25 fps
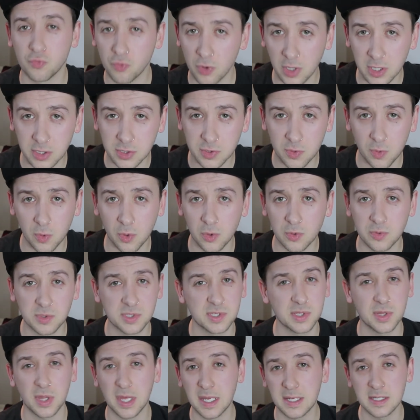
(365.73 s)
rituals,
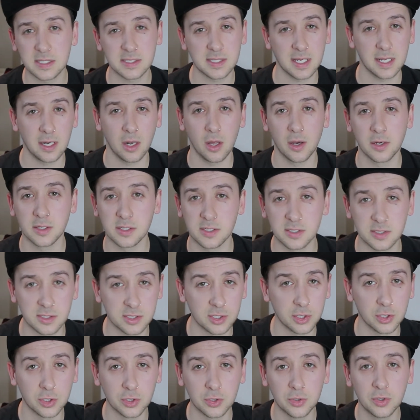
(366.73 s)
things they like to
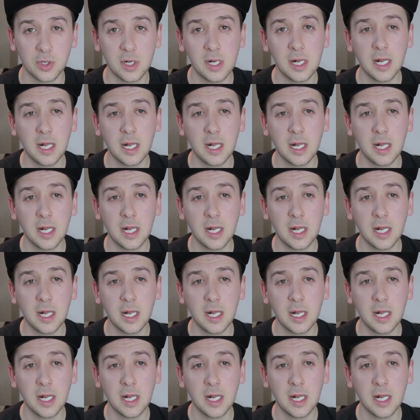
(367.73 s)
do,